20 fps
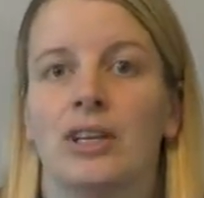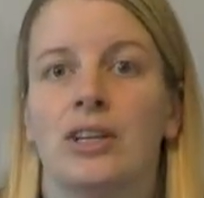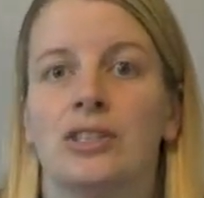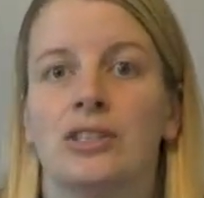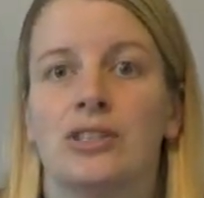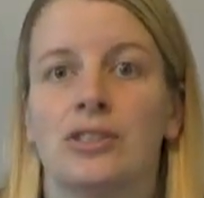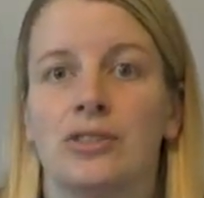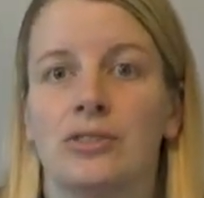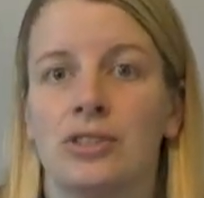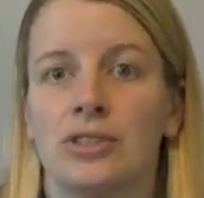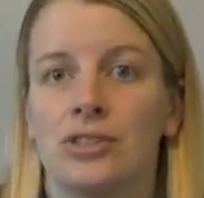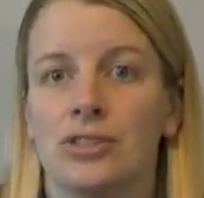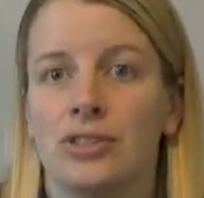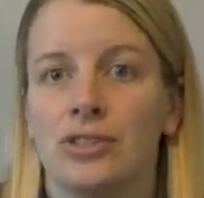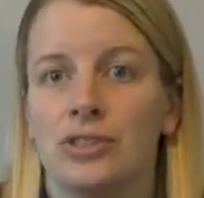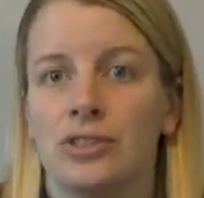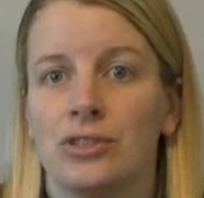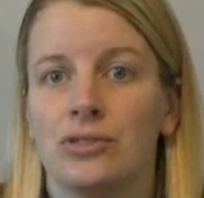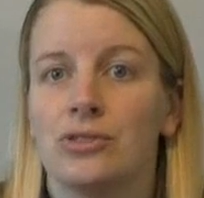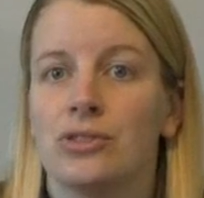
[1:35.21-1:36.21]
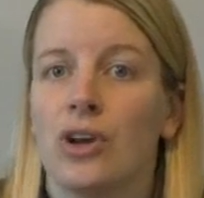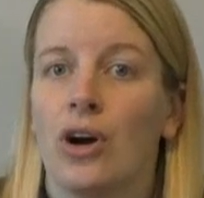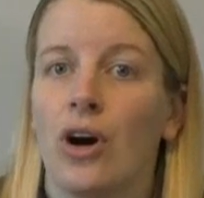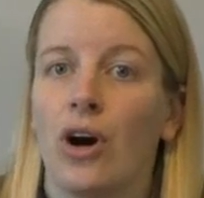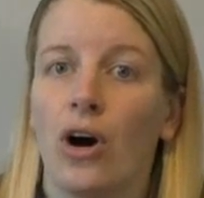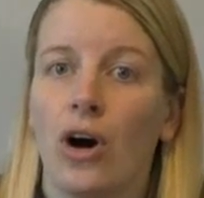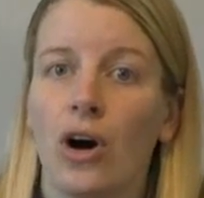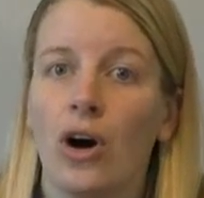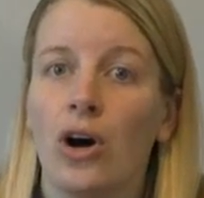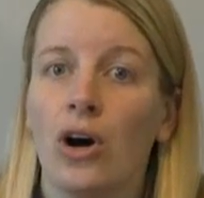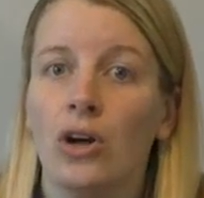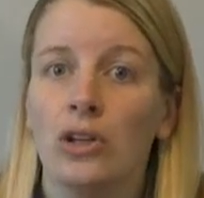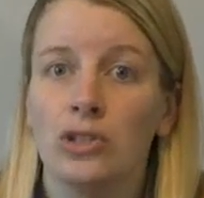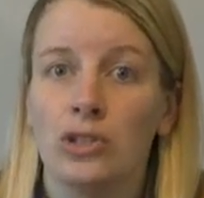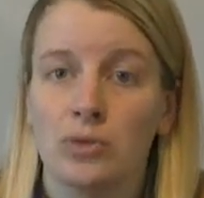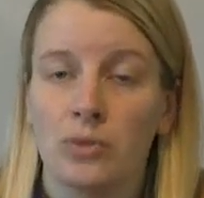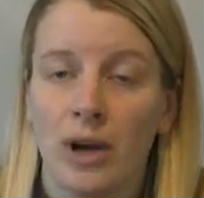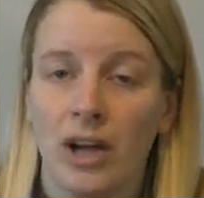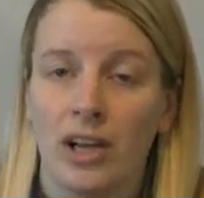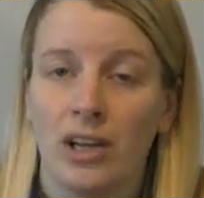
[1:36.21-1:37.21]
Students should use all
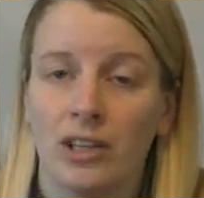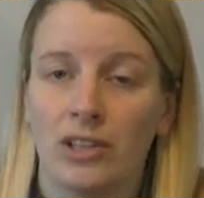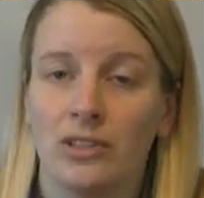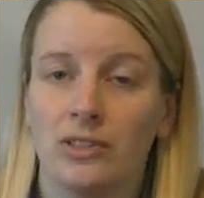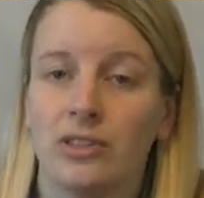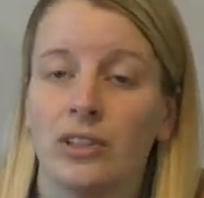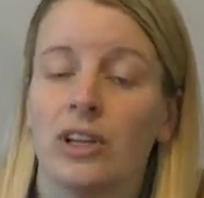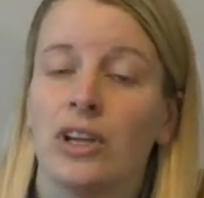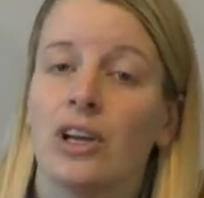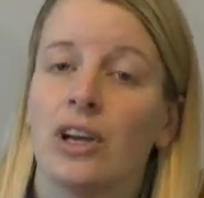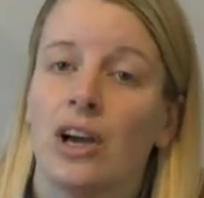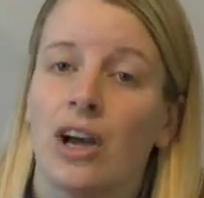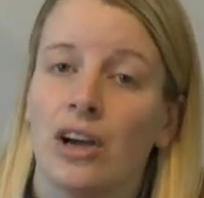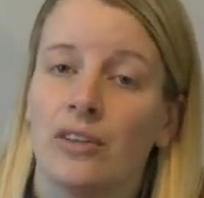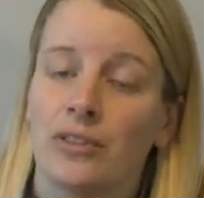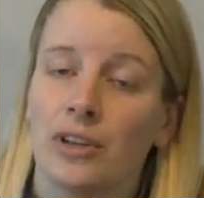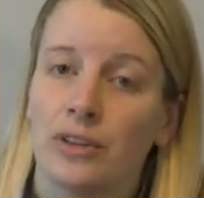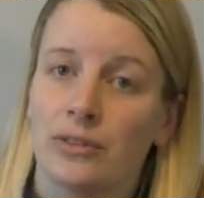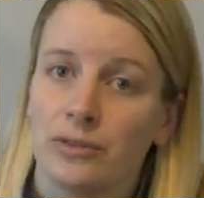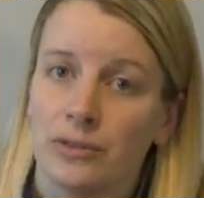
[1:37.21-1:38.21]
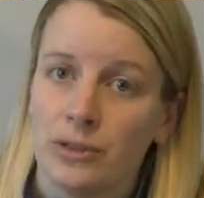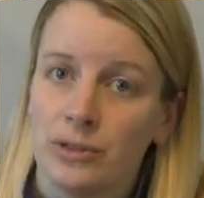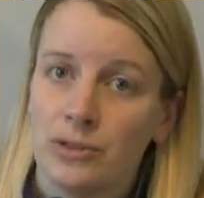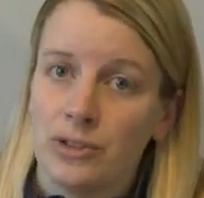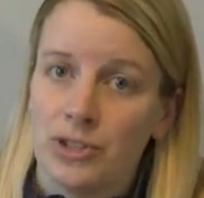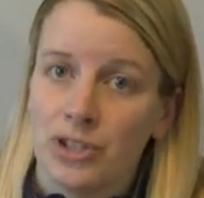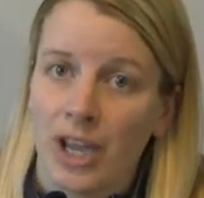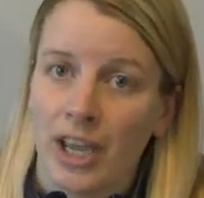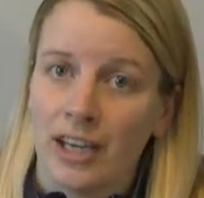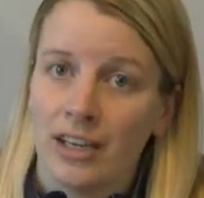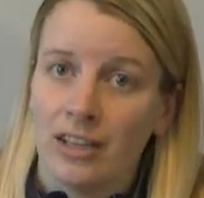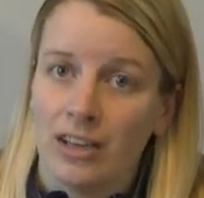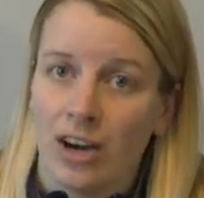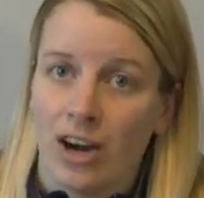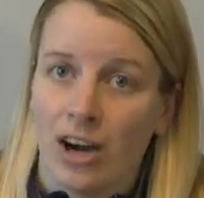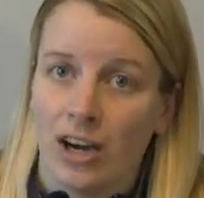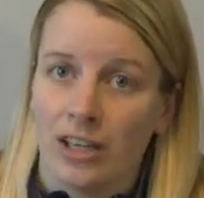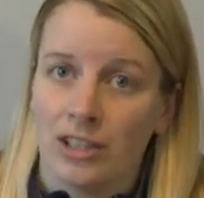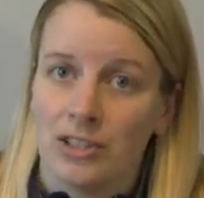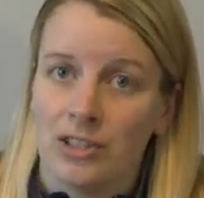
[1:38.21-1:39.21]
12 of their food chain
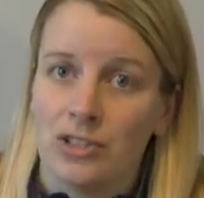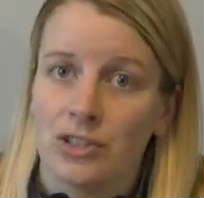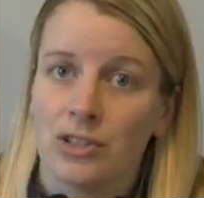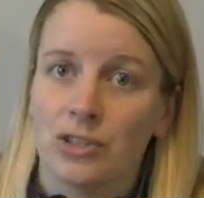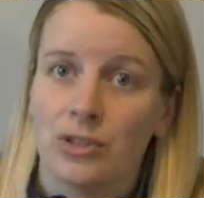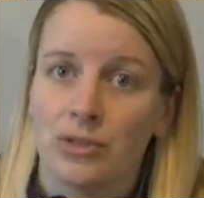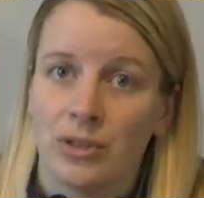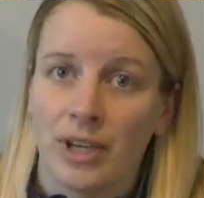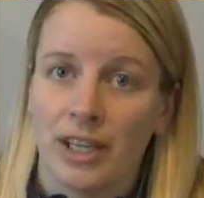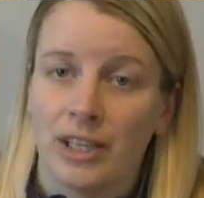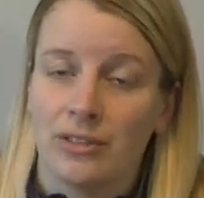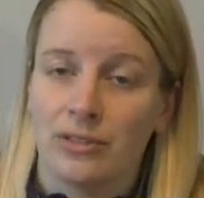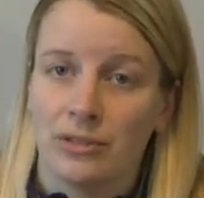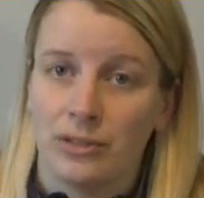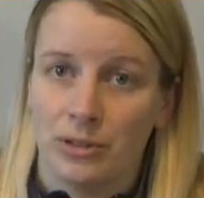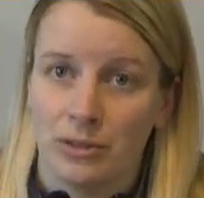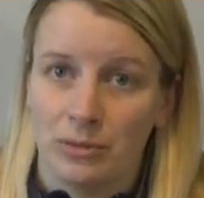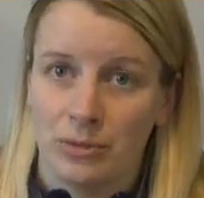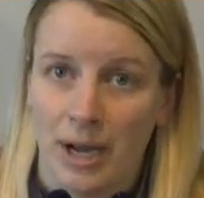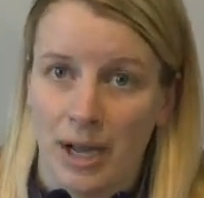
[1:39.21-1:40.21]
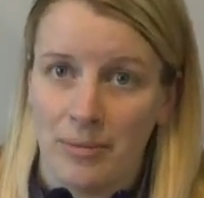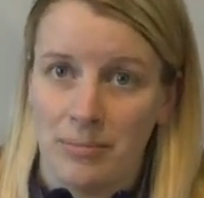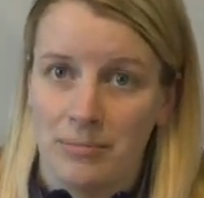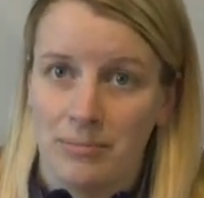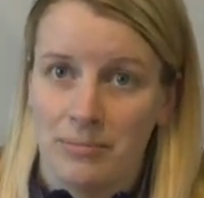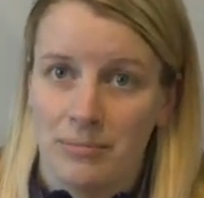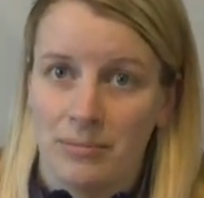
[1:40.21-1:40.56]
cards to create a food web.